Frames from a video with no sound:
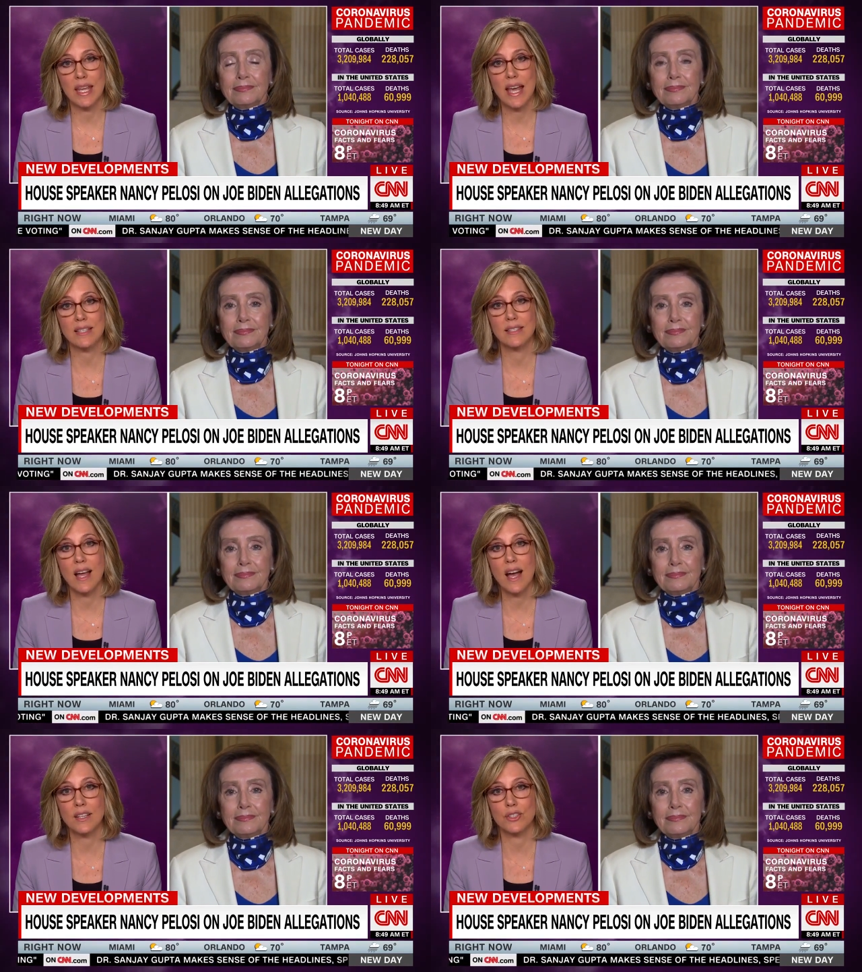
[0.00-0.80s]
Speaker 1: has
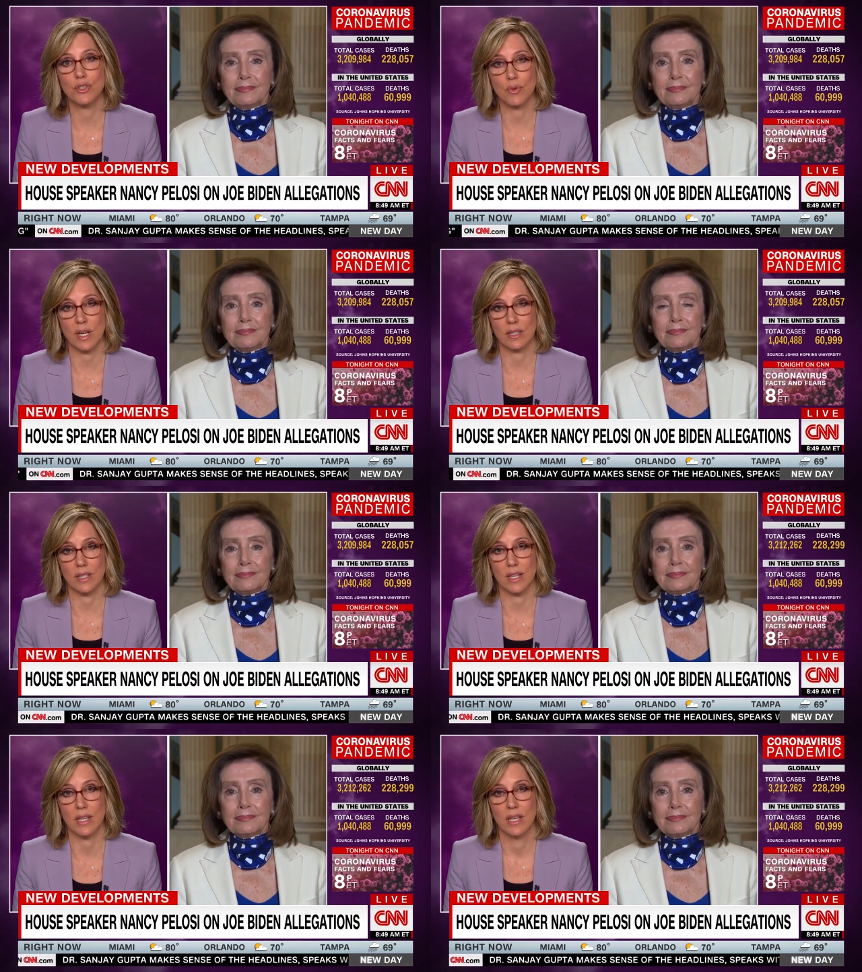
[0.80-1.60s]
not
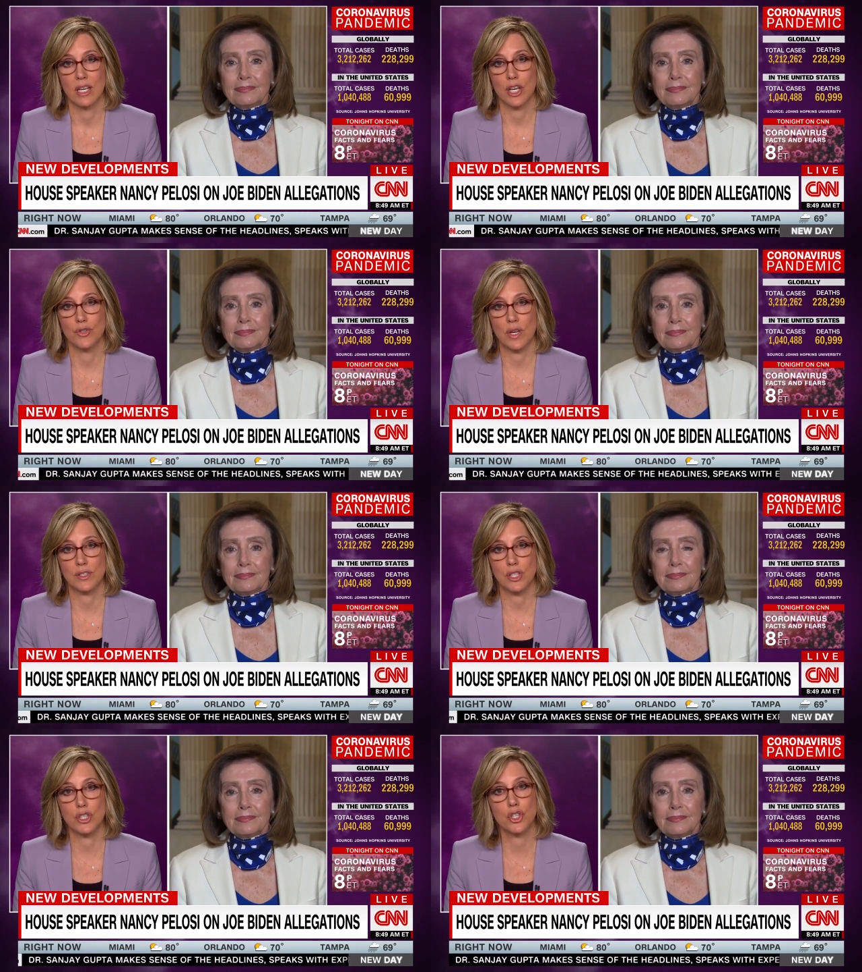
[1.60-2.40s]
directly
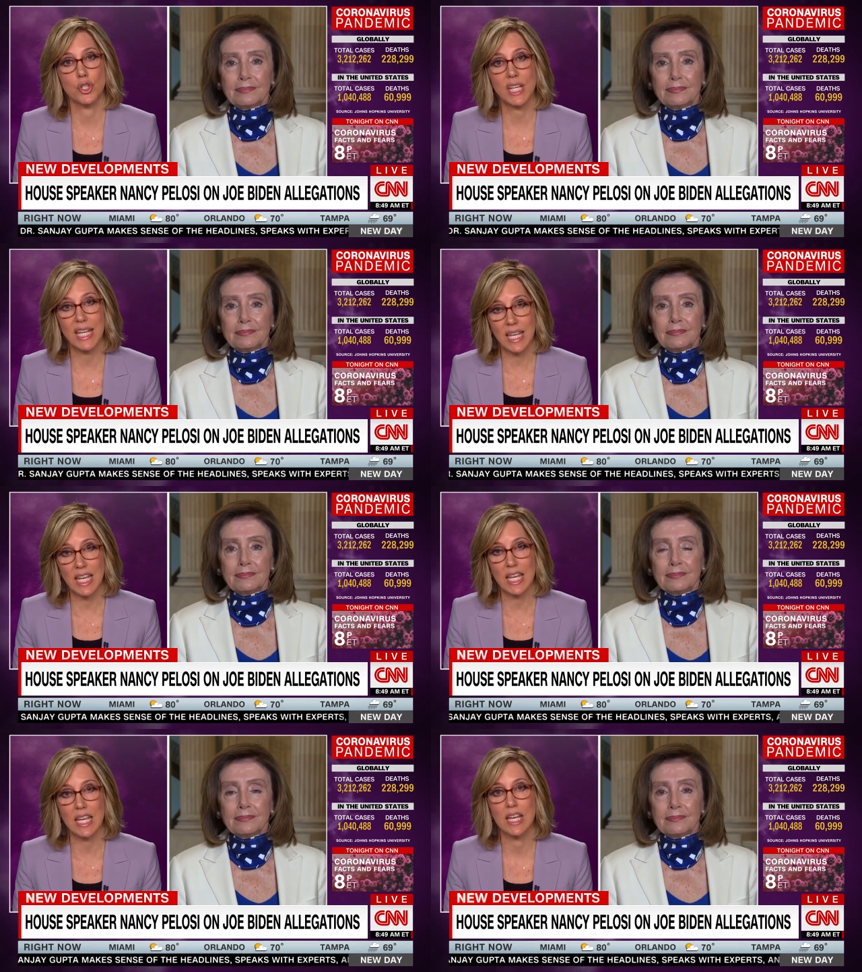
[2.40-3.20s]
addressed it. Should
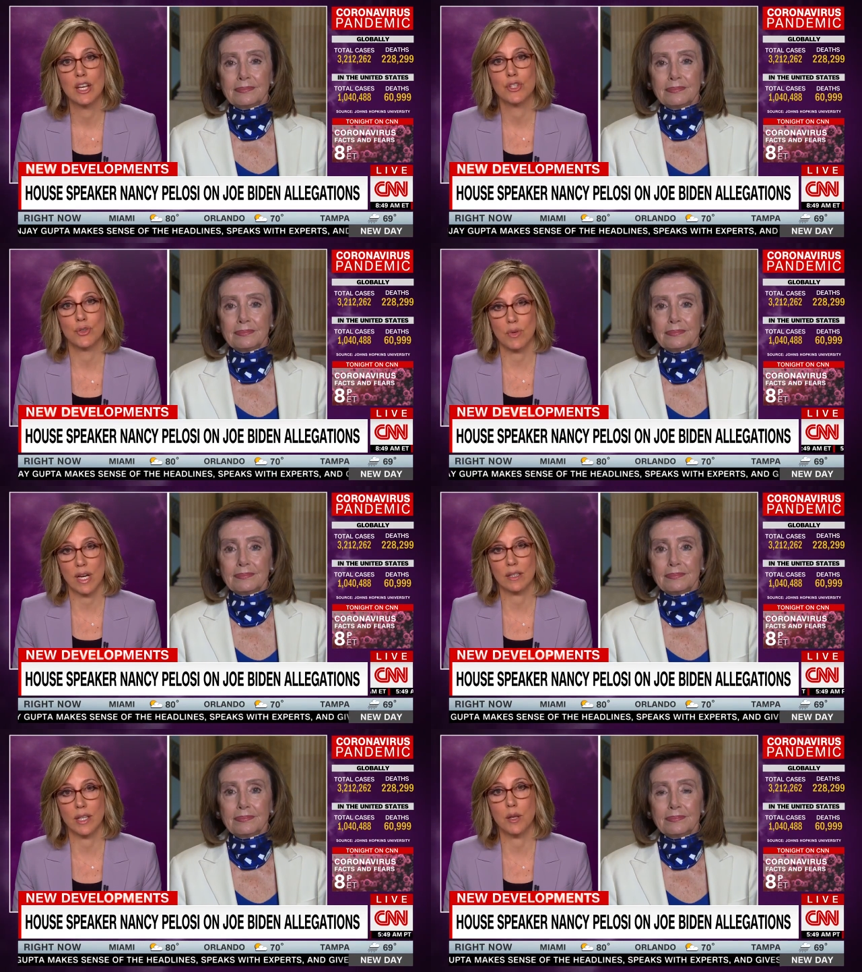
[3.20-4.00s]
he
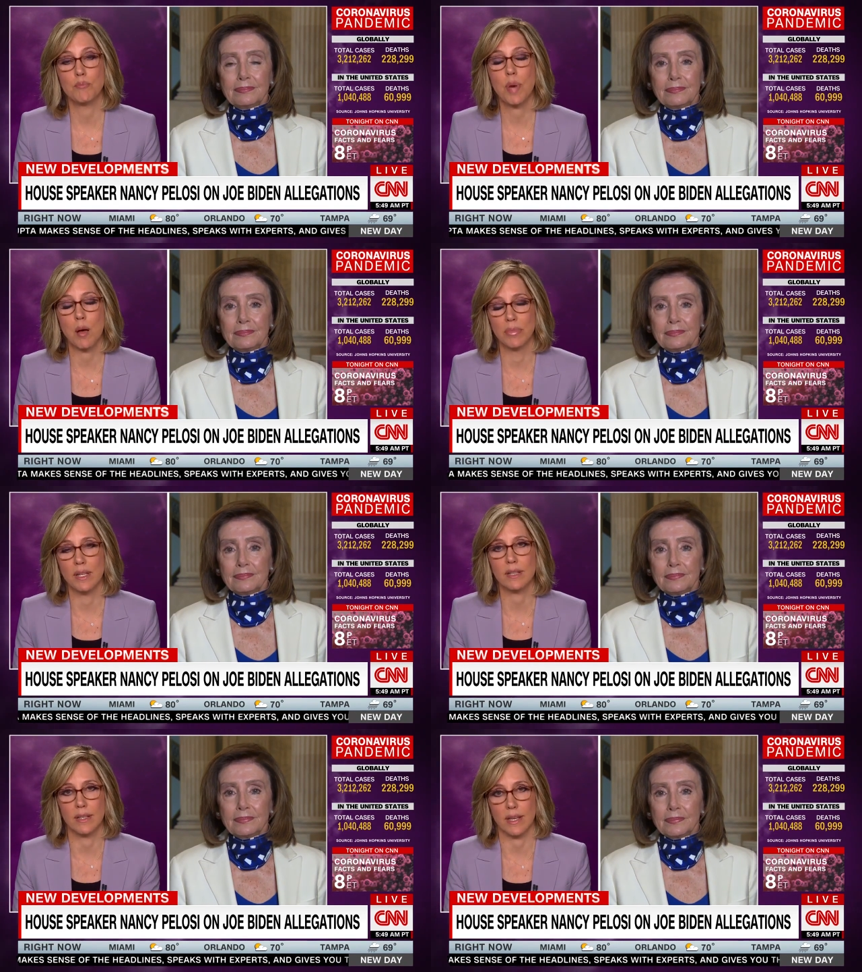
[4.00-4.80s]
directly,
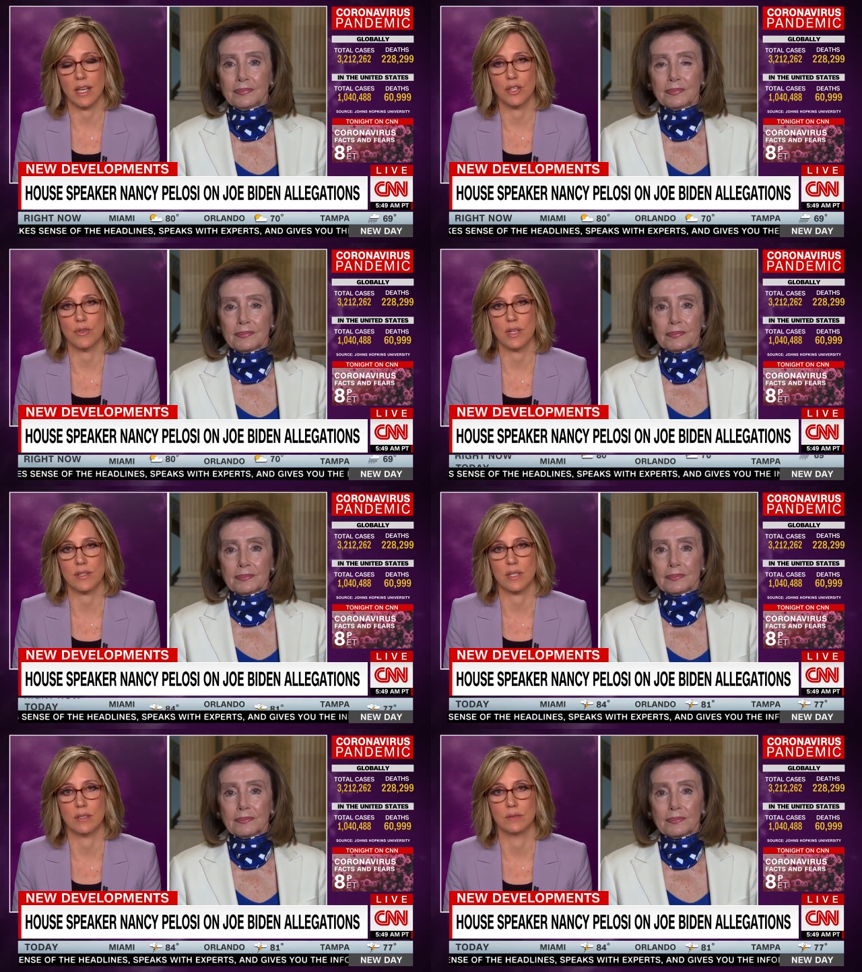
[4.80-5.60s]
publicly address
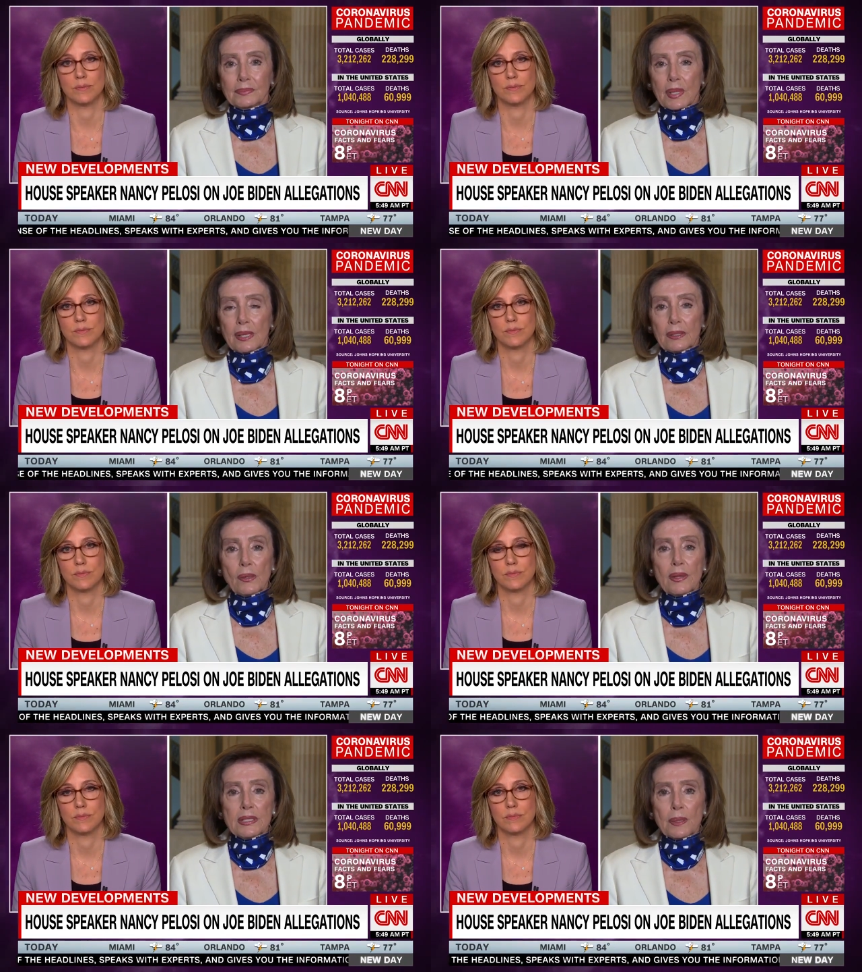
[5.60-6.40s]
it?
Speaker 2: You
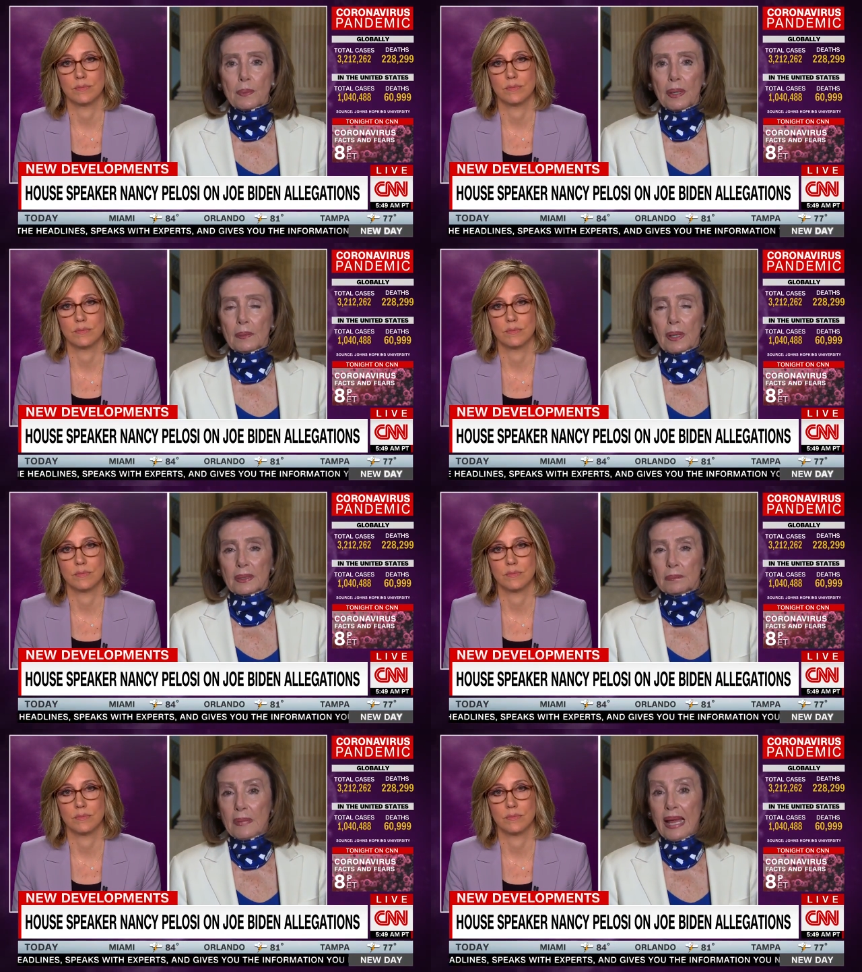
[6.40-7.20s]
know, it's a,
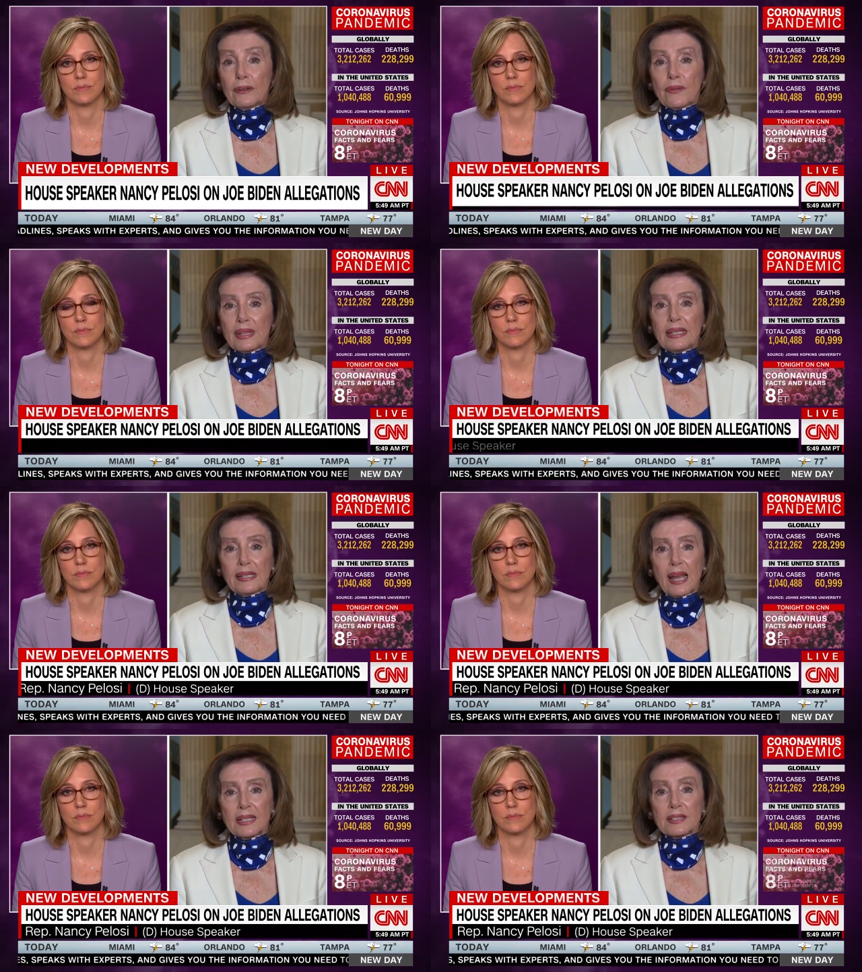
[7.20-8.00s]
a, matter that
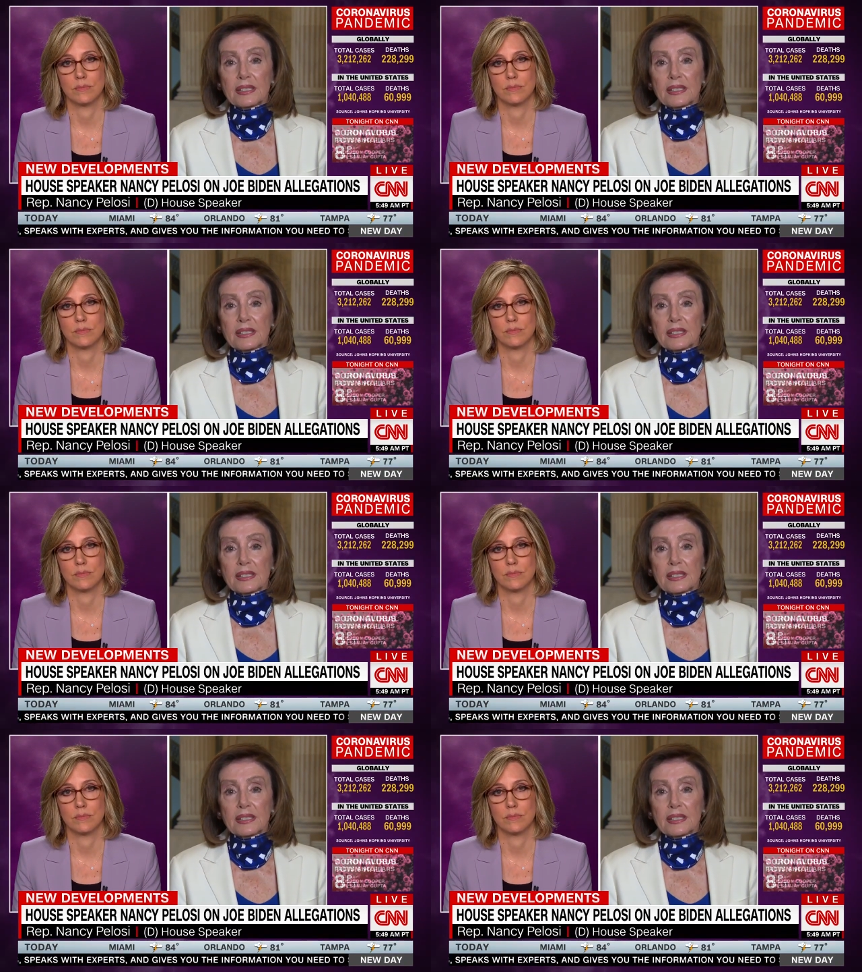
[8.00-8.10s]
he has